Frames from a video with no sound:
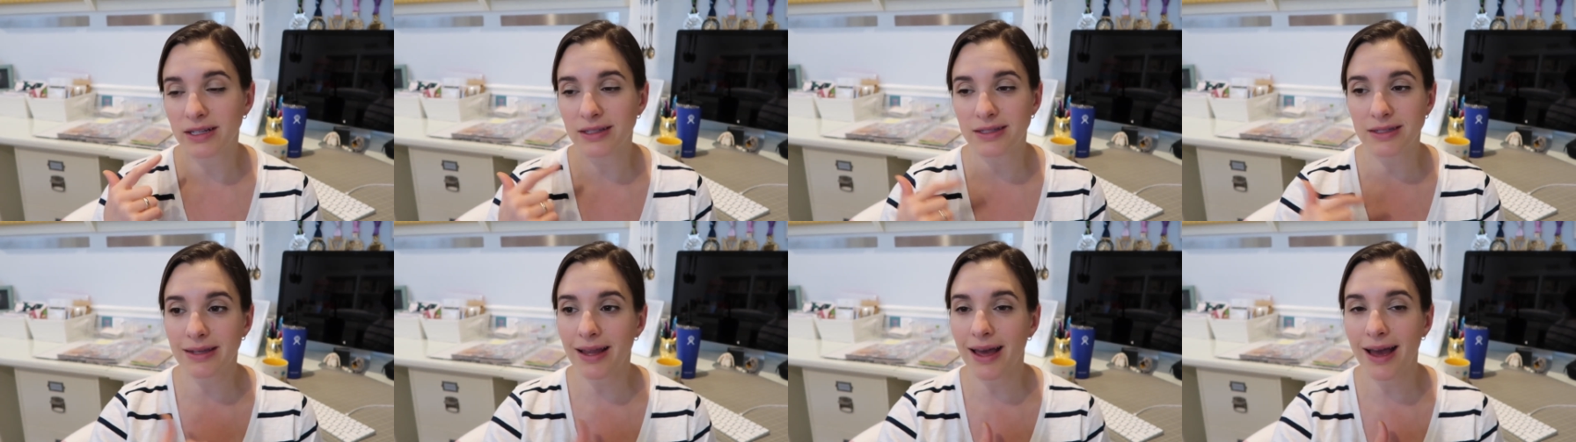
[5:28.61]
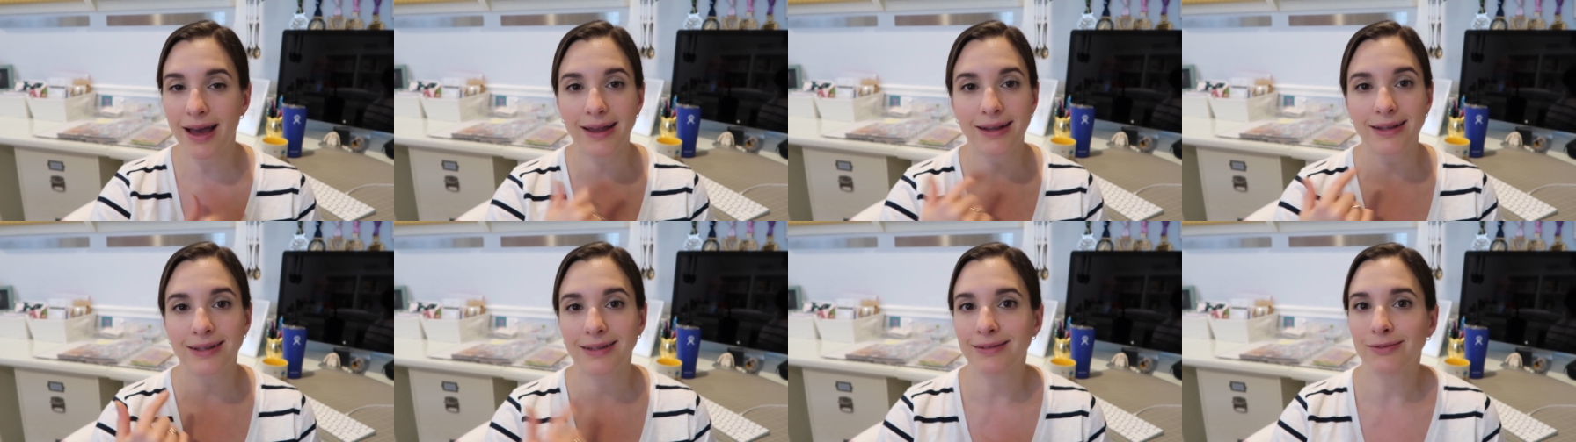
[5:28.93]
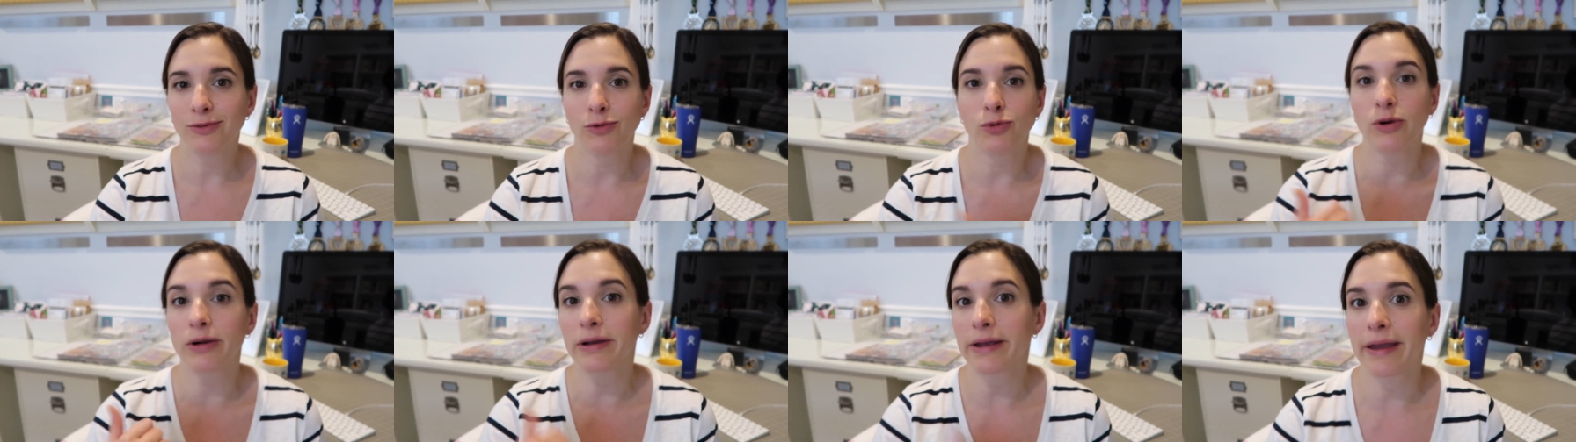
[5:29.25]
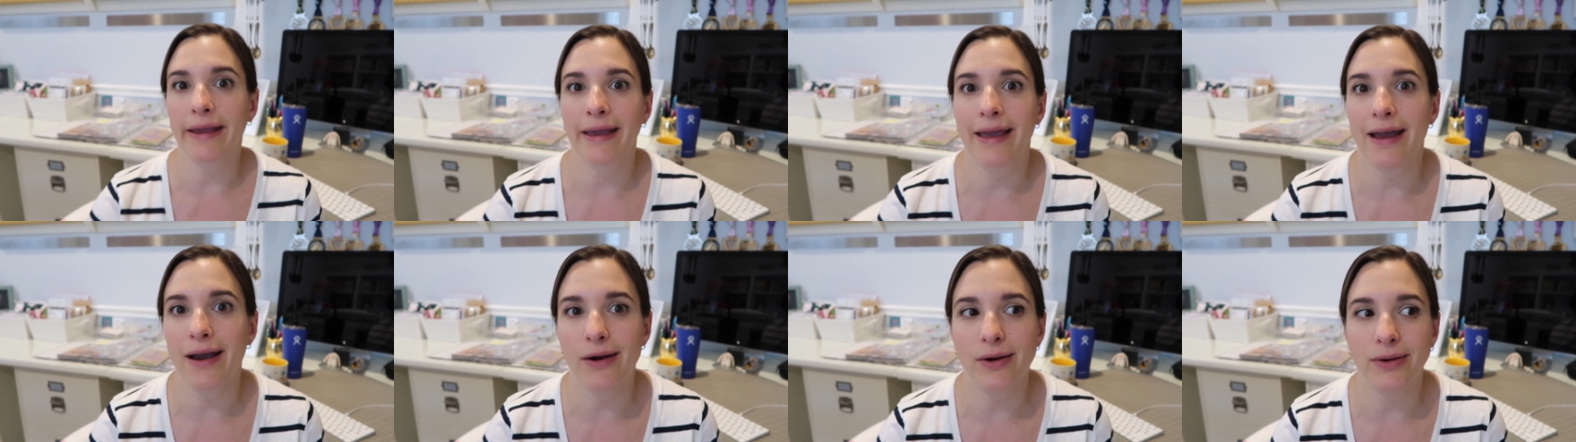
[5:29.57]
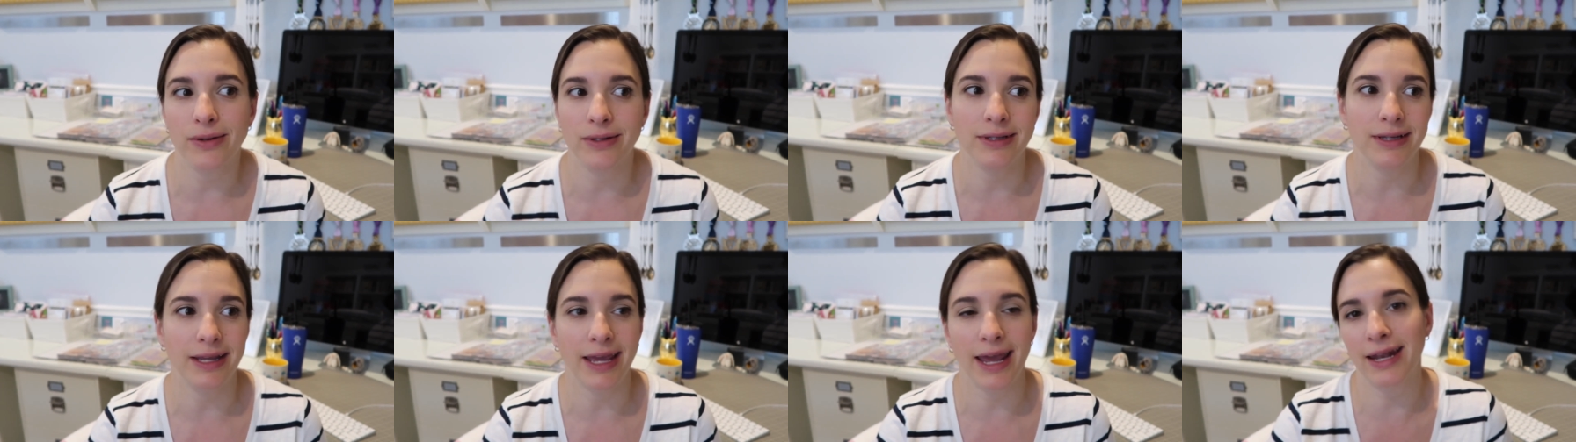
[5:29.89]
It's not working
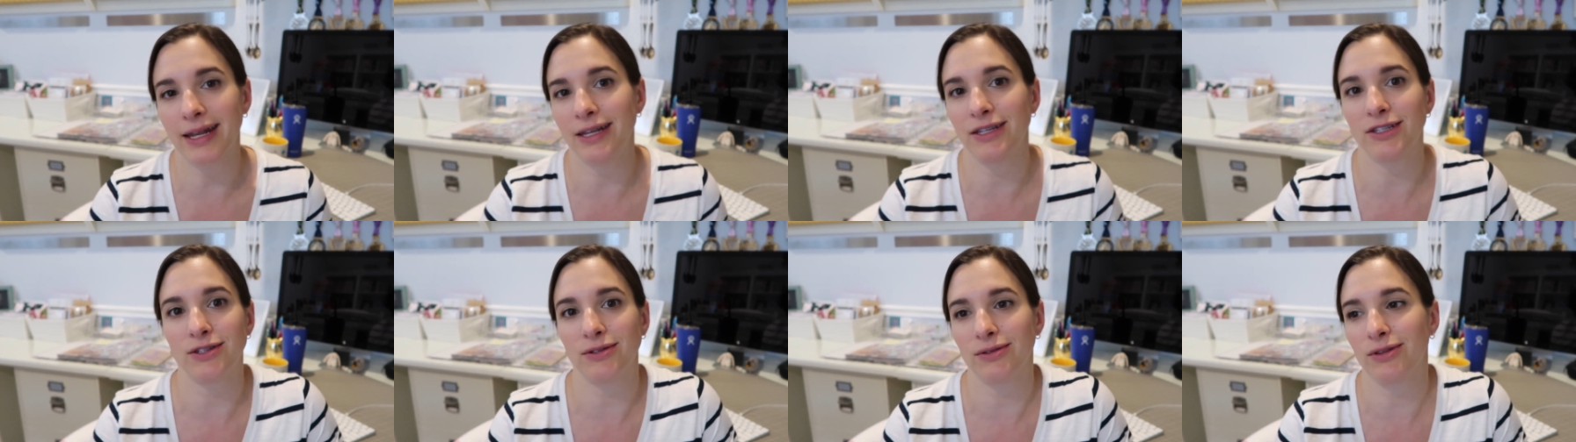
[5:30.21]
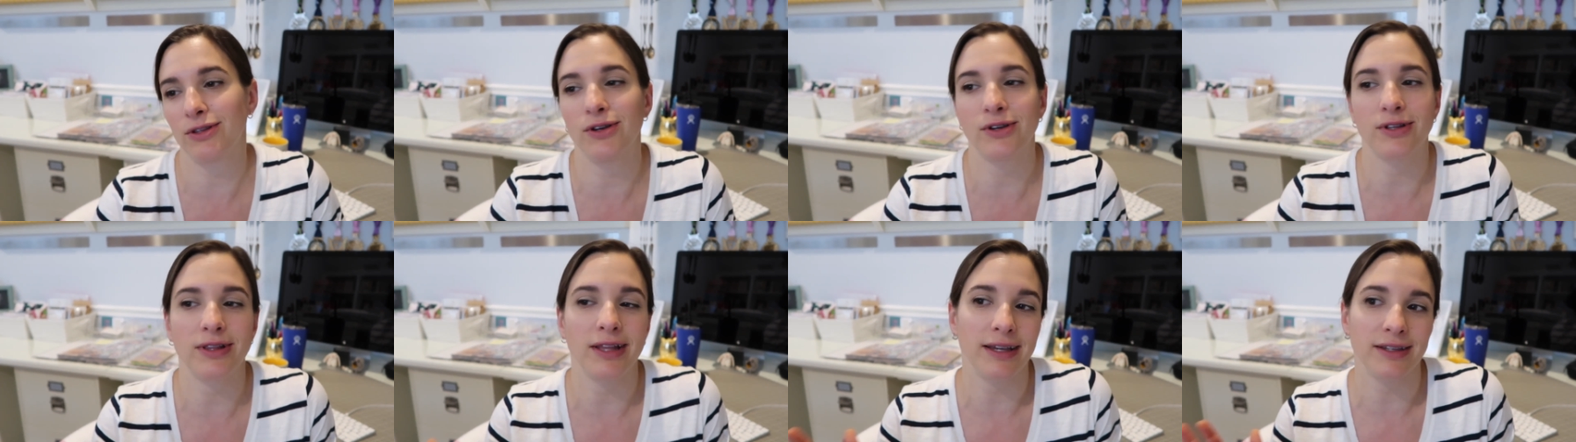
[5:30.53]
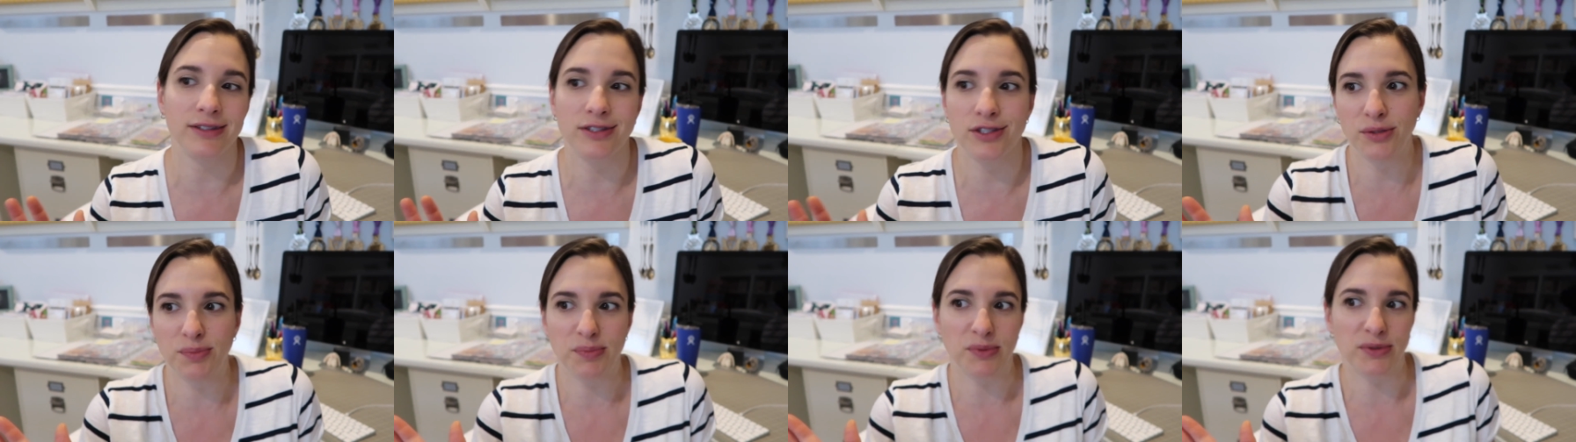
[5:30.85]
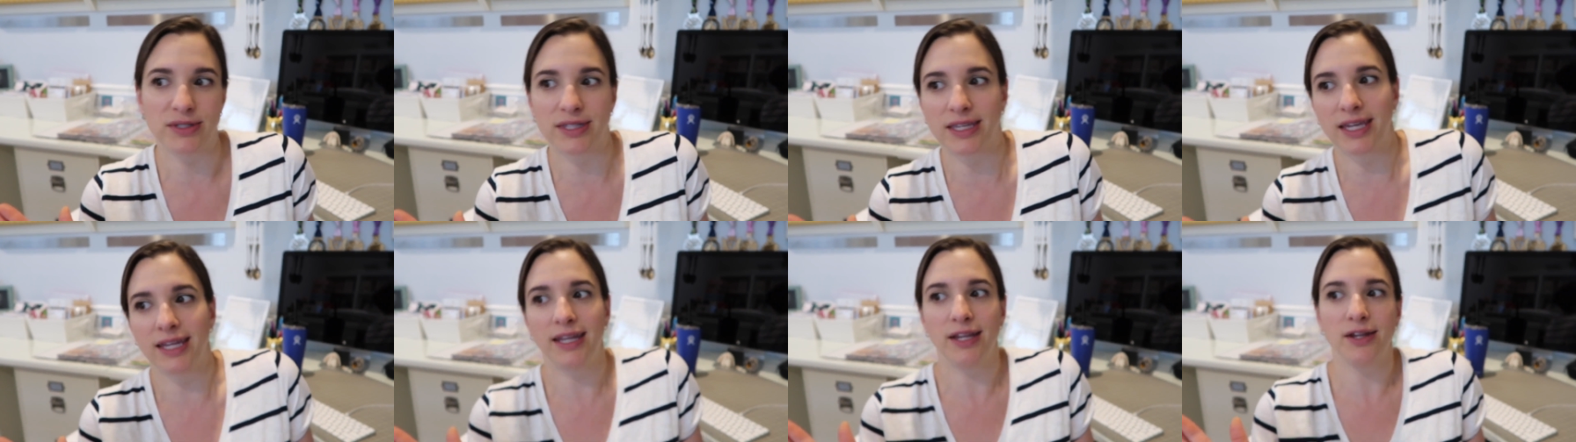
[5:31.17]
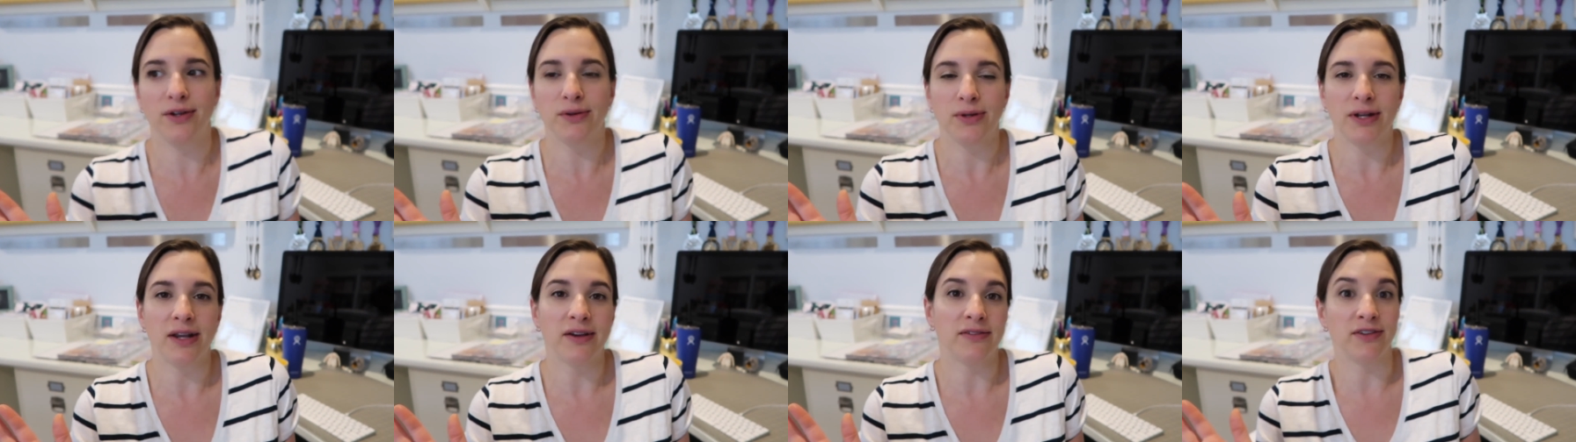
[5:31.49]
out and getting to look like super
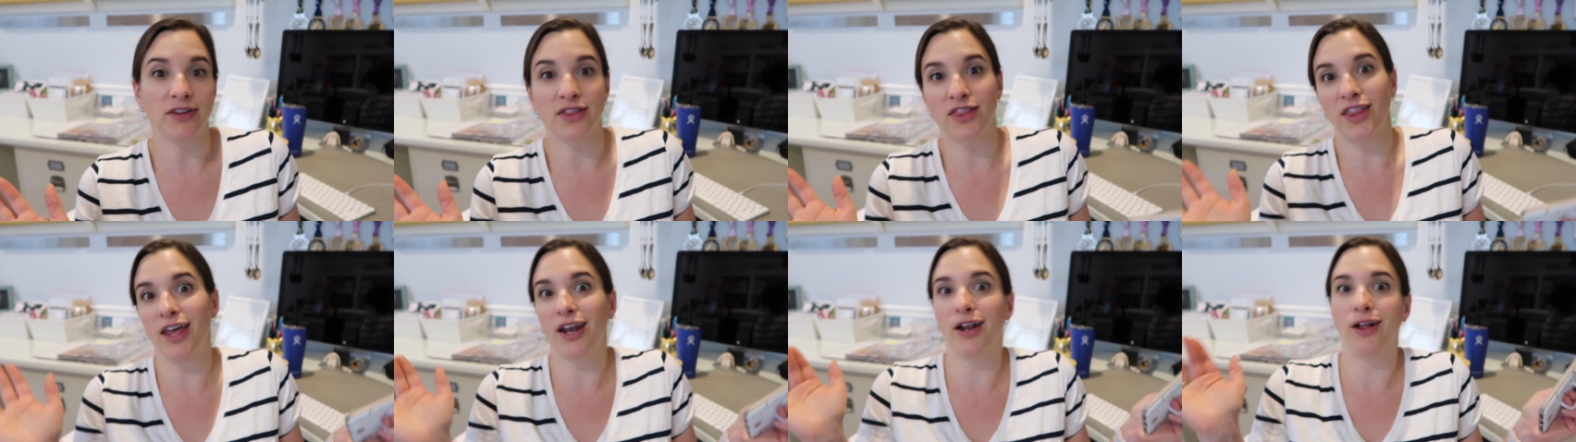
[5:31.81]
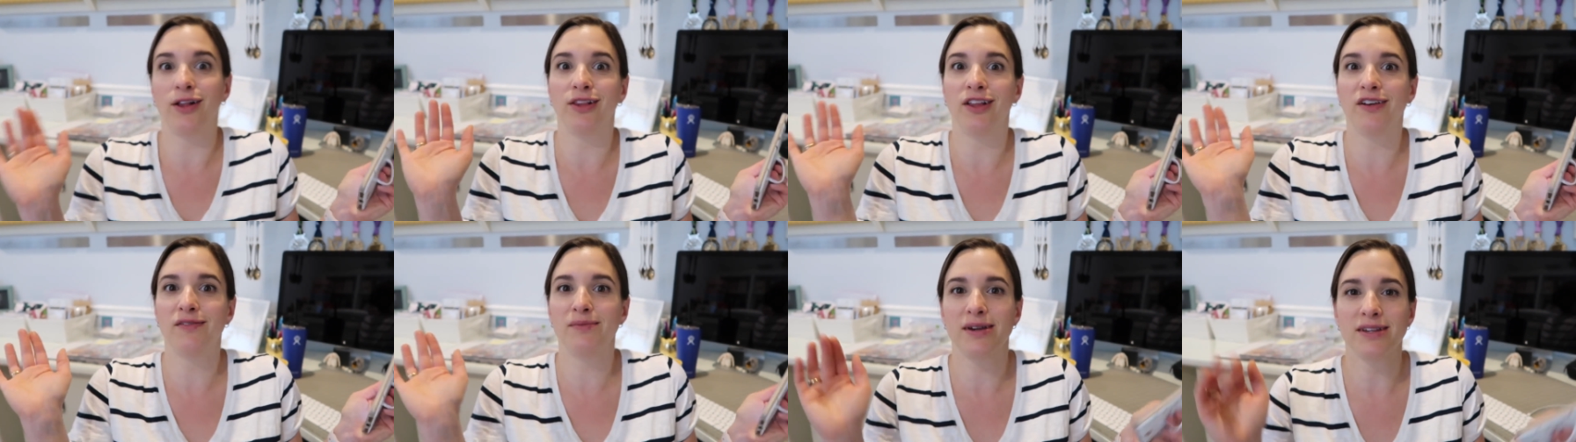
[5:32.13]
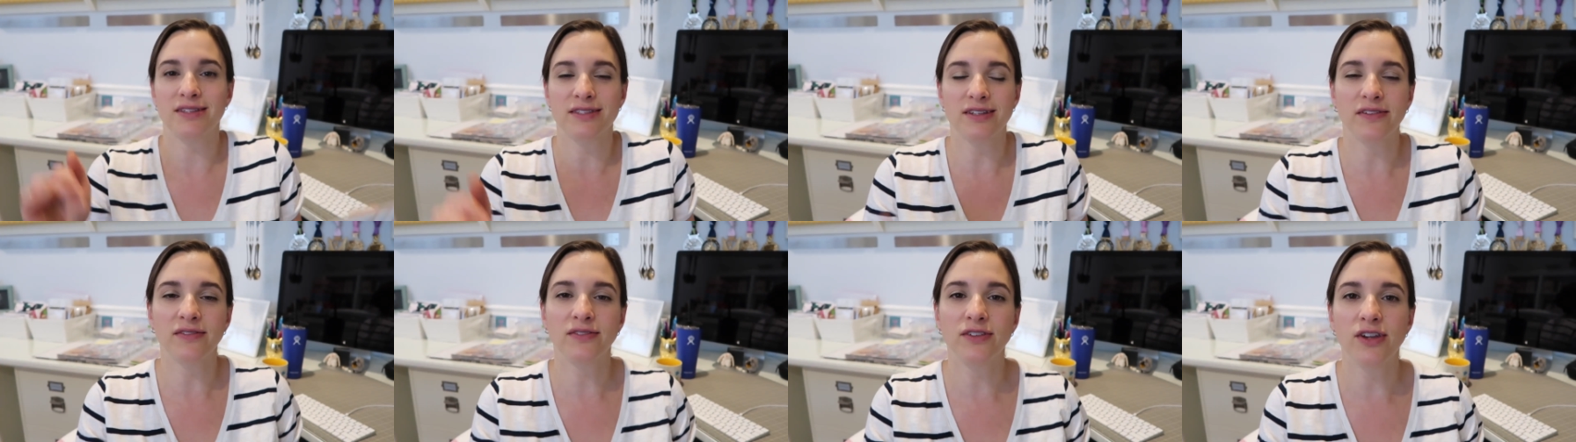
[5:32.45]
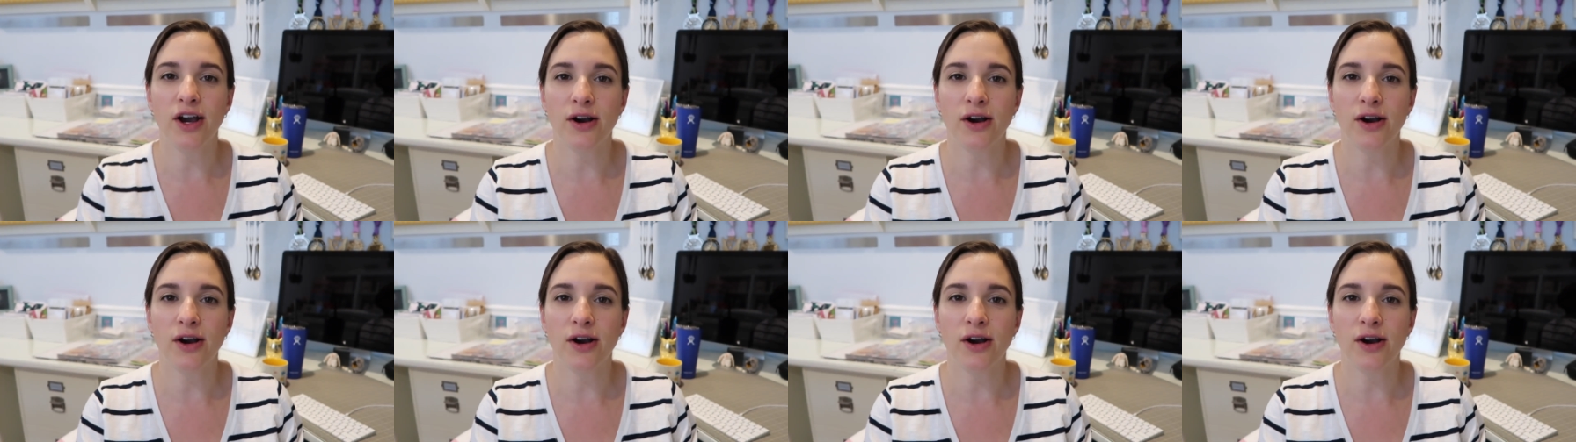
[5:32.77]
skinny or whatever, and then I'll love myself.